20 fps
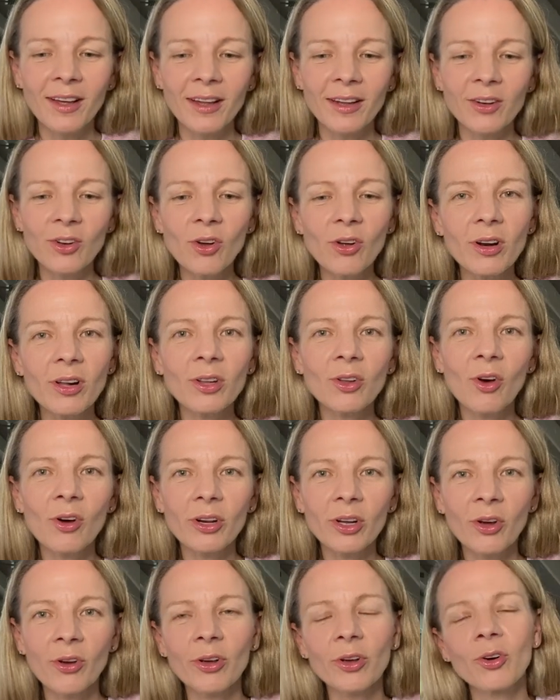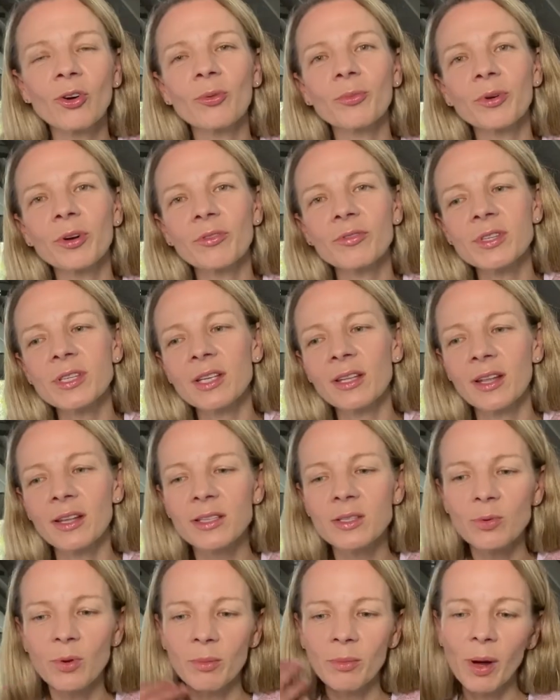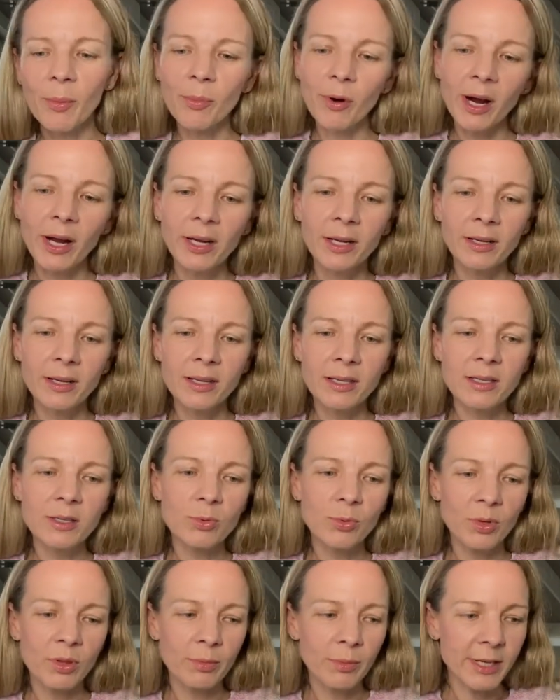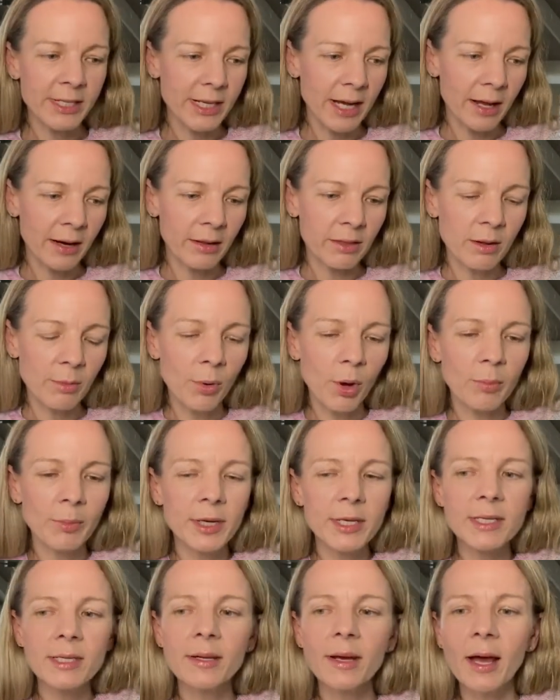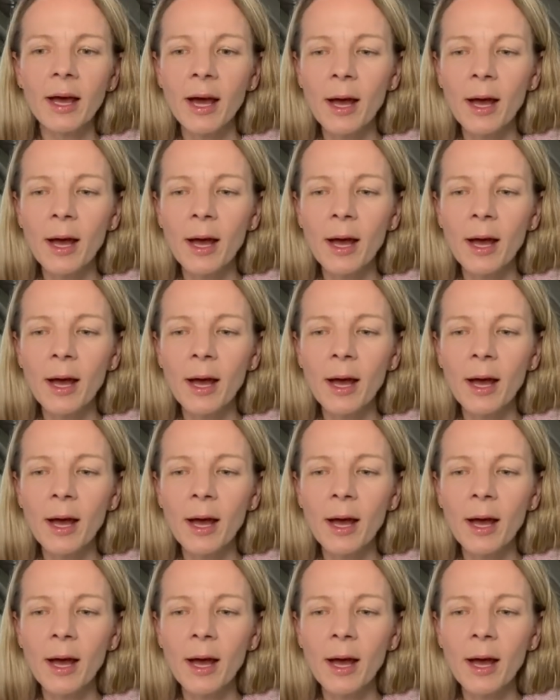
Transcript: not a lot going on, but obviously that's where my brain is with my dad at the moment.